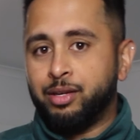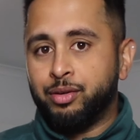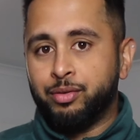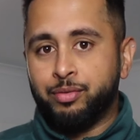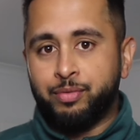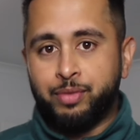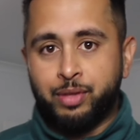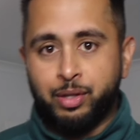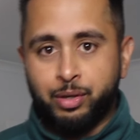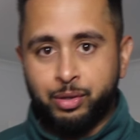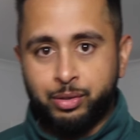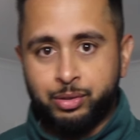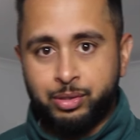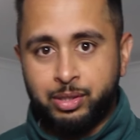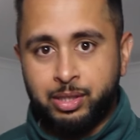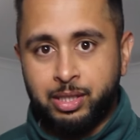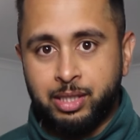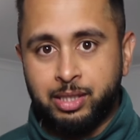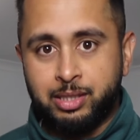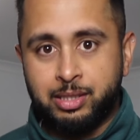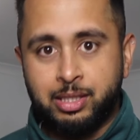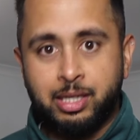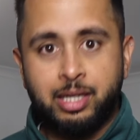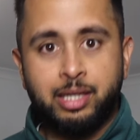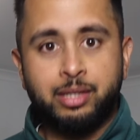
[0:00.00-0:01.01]
of those
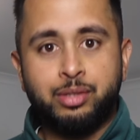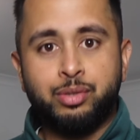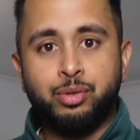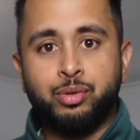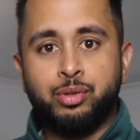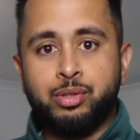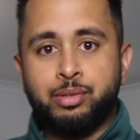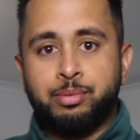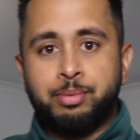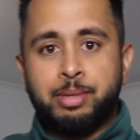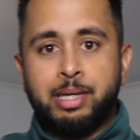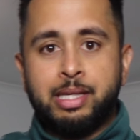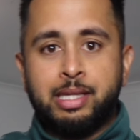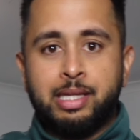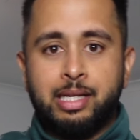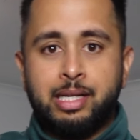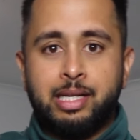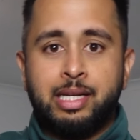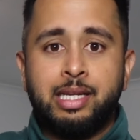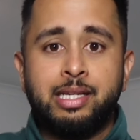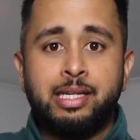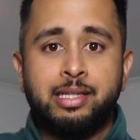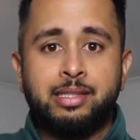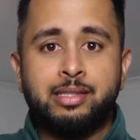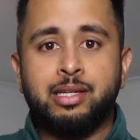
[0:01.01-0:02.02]
things that I talked about, the
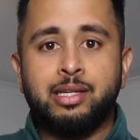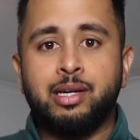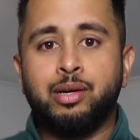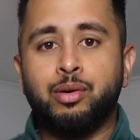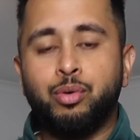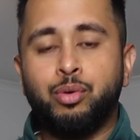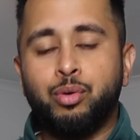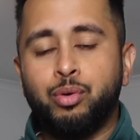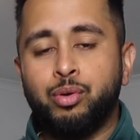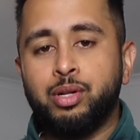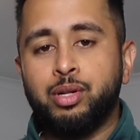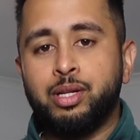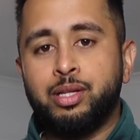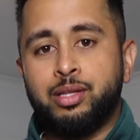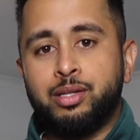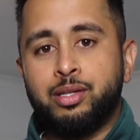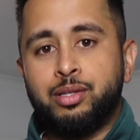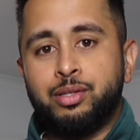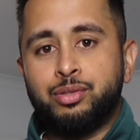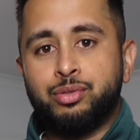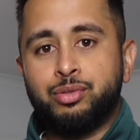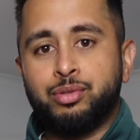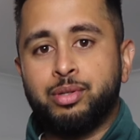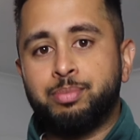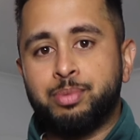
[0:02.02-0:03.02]
links are all in the
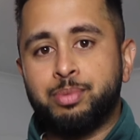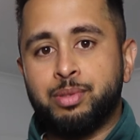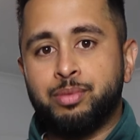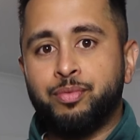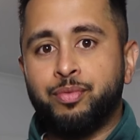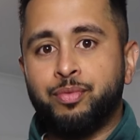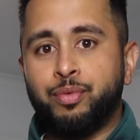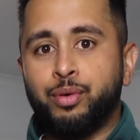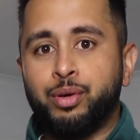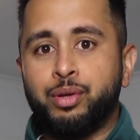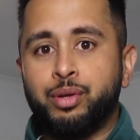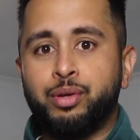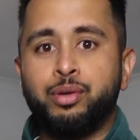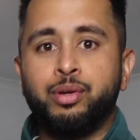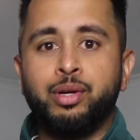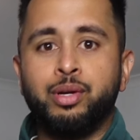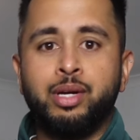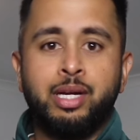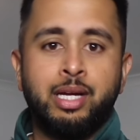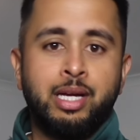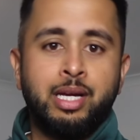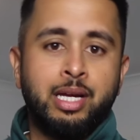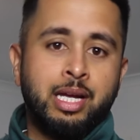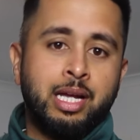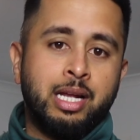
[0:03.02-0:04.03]
description for you.
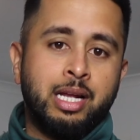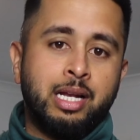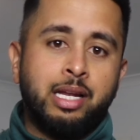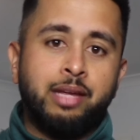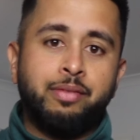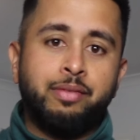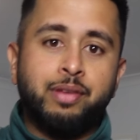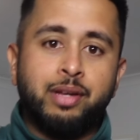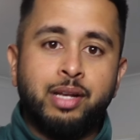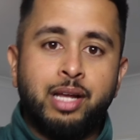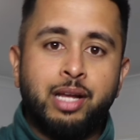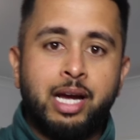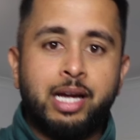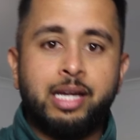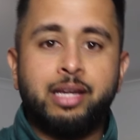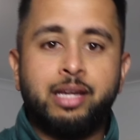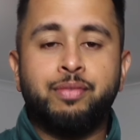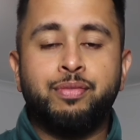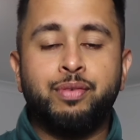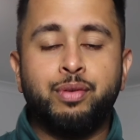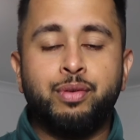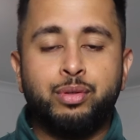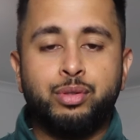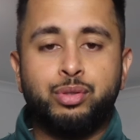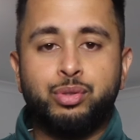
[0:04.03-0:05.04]
Leave a like
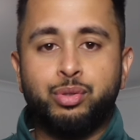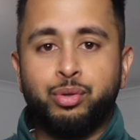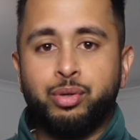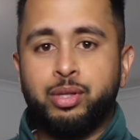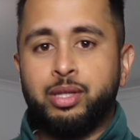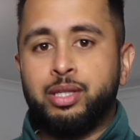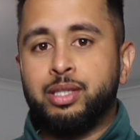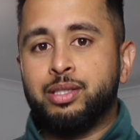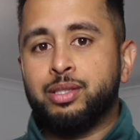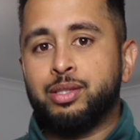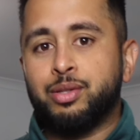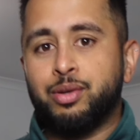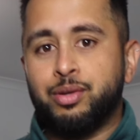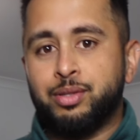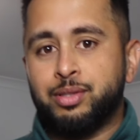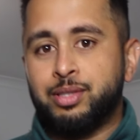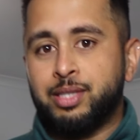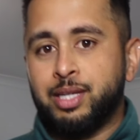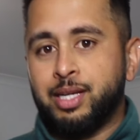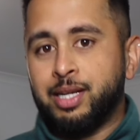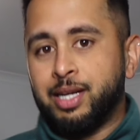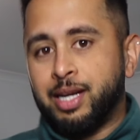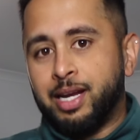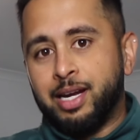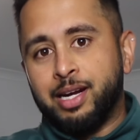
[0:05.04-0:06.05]
if you enjoyed this
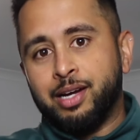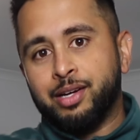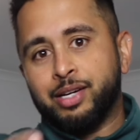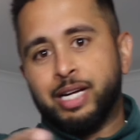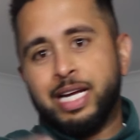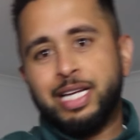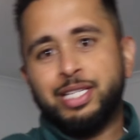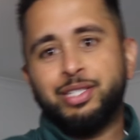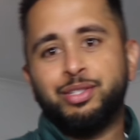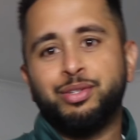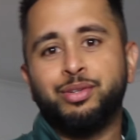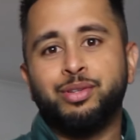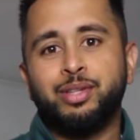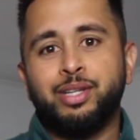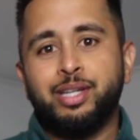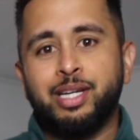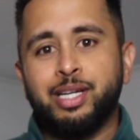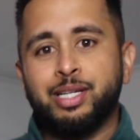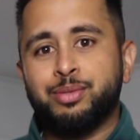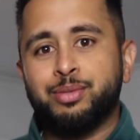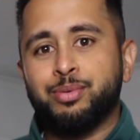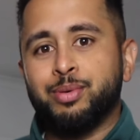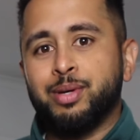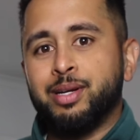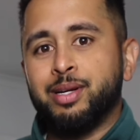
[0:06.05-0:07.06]
content, and I'll catch you on the
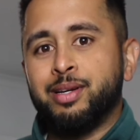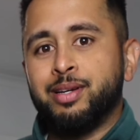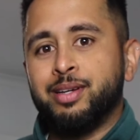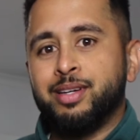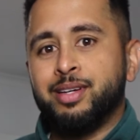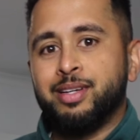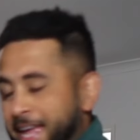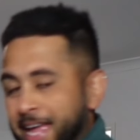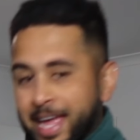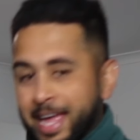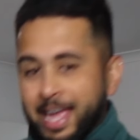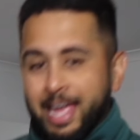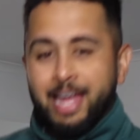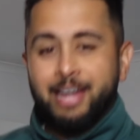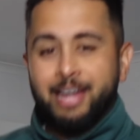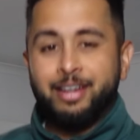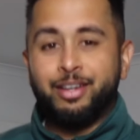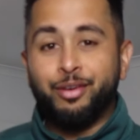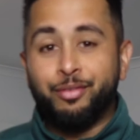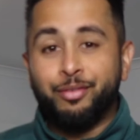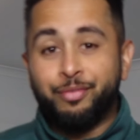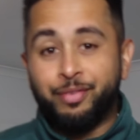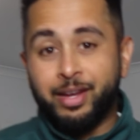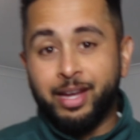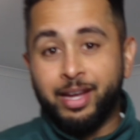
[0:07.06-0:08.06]
next one. And
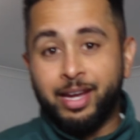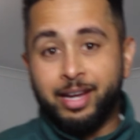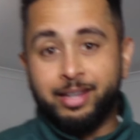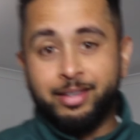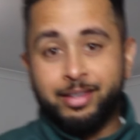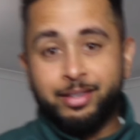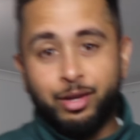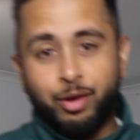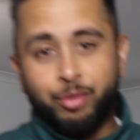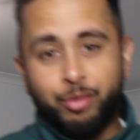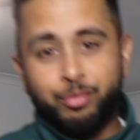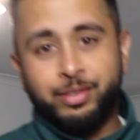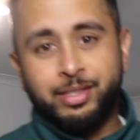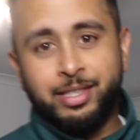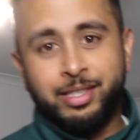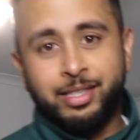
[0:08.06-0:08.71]
don't forget, golf is